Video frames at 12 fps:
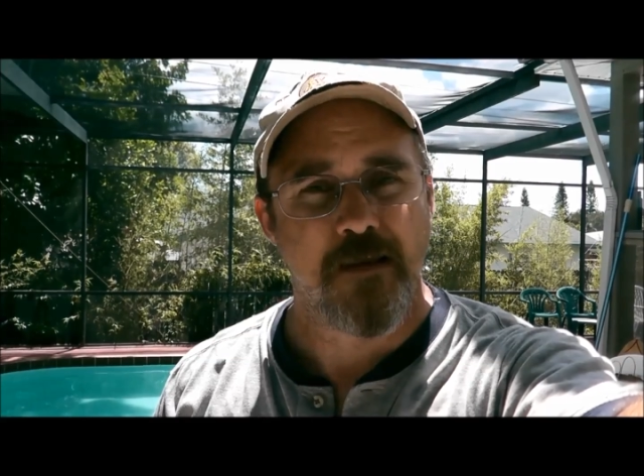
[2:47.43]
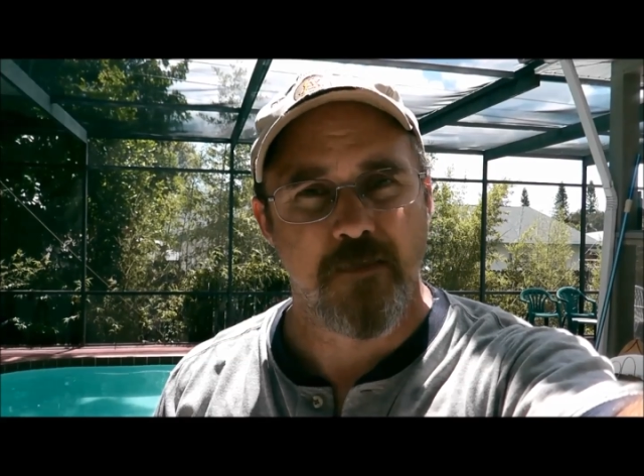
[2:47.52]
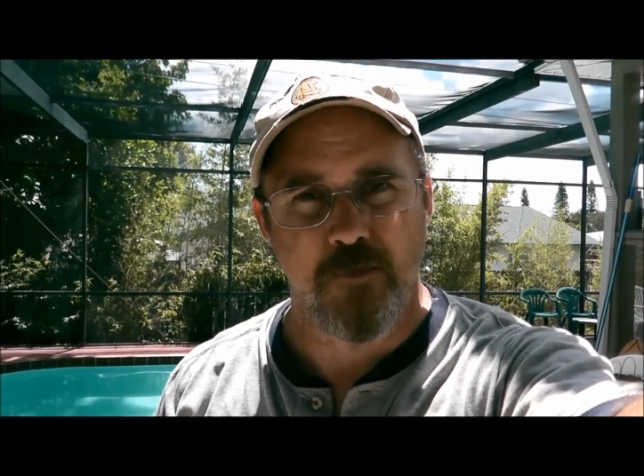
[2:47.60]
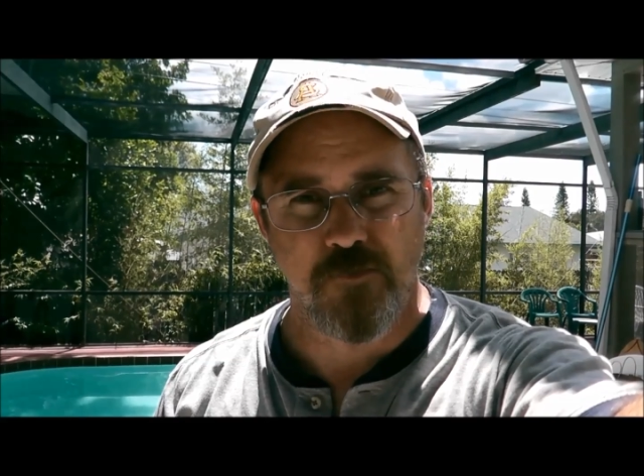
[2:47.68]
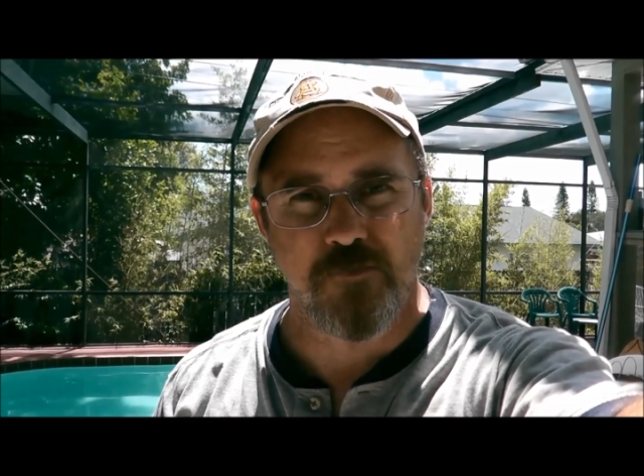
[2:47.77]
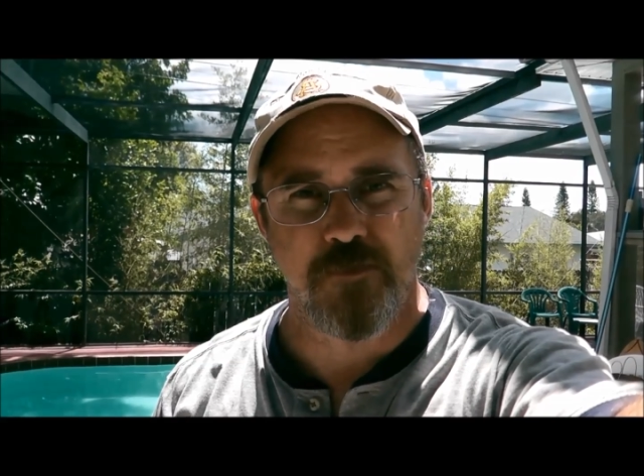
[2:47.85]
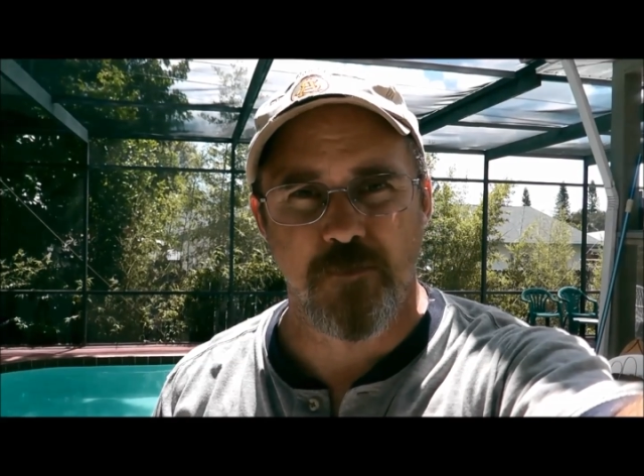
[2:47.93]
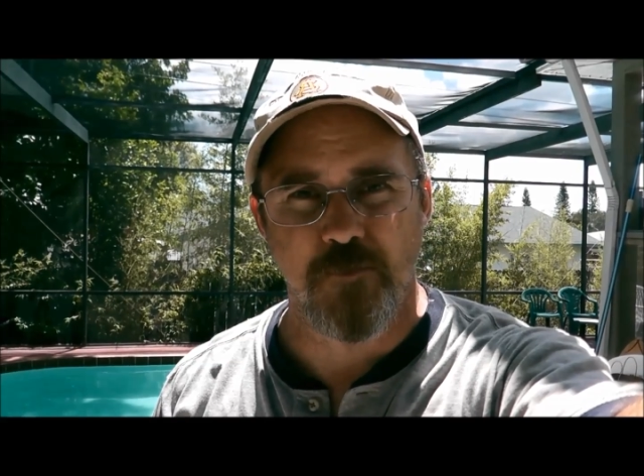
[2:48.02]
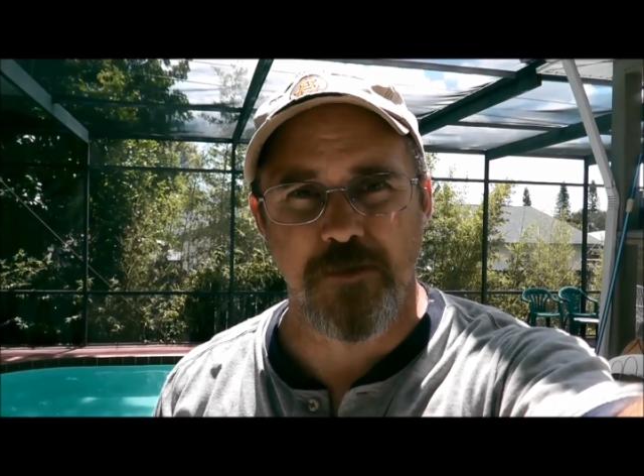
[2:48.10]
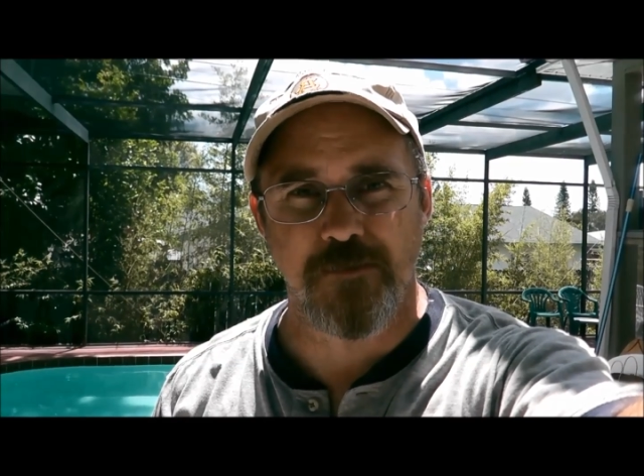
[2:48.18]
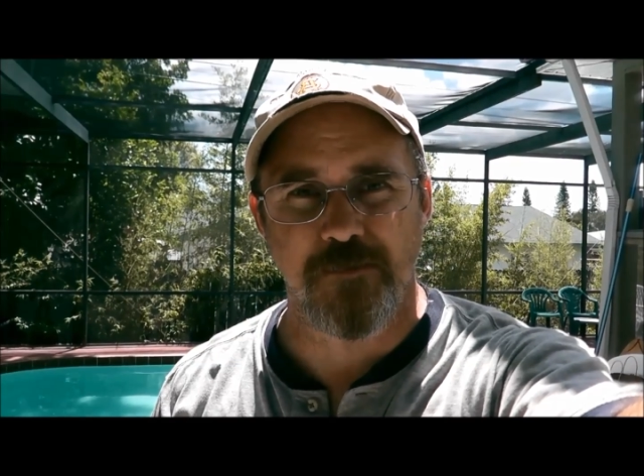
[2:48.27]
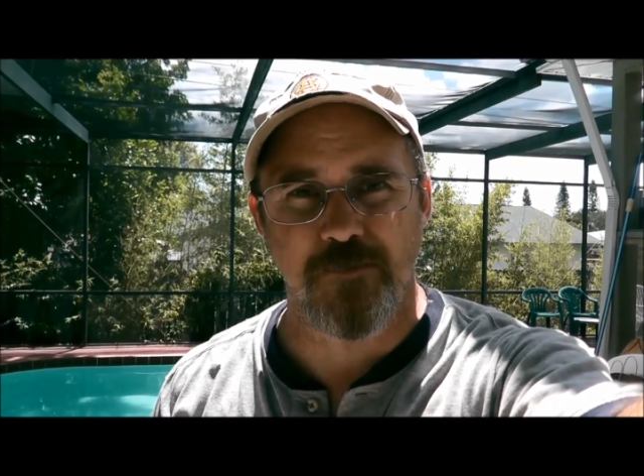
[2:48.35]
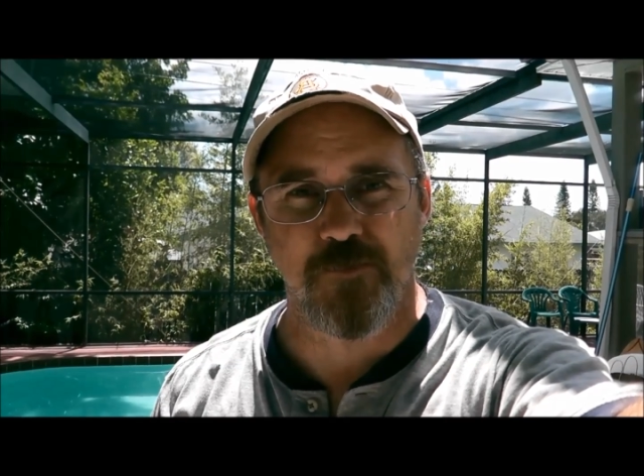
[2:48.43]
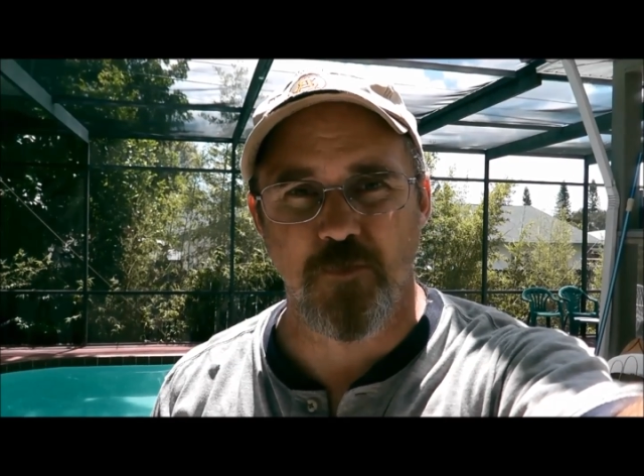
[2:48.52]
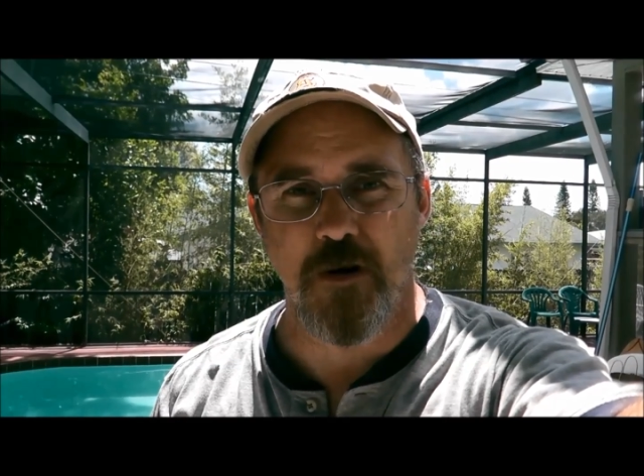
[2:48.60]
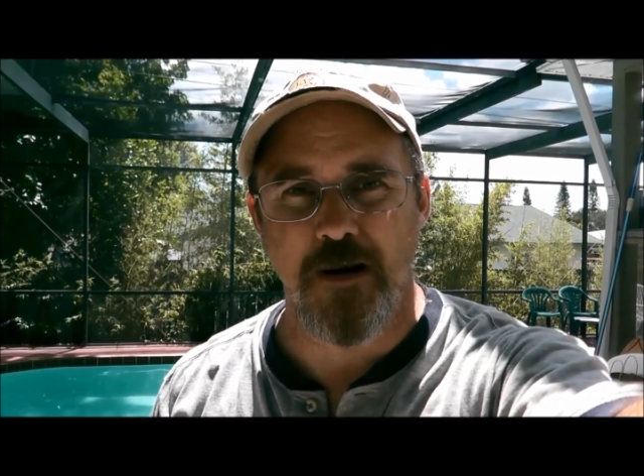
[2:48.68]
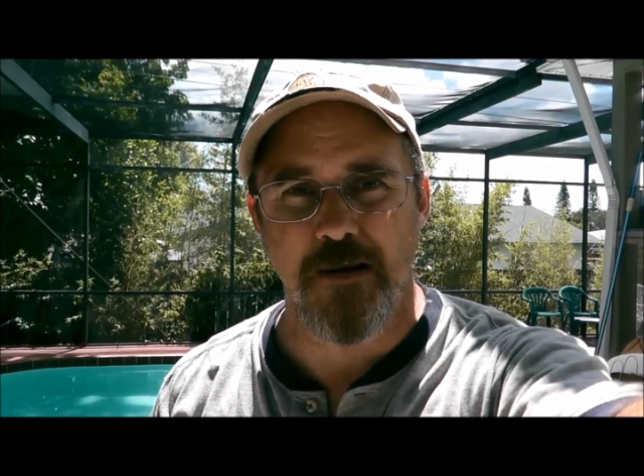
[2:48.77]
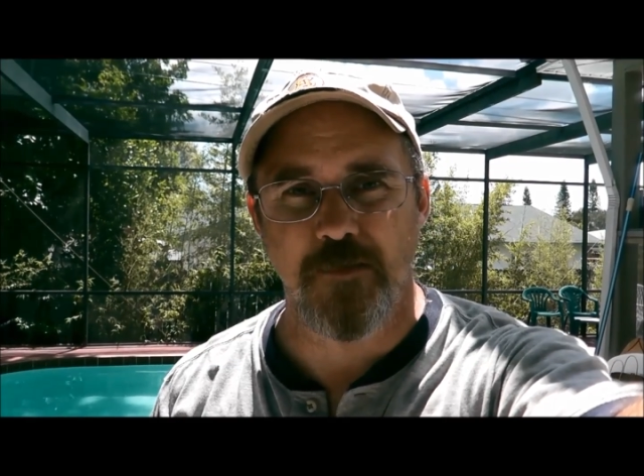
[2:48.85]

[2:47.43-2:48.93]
And those are some reasons why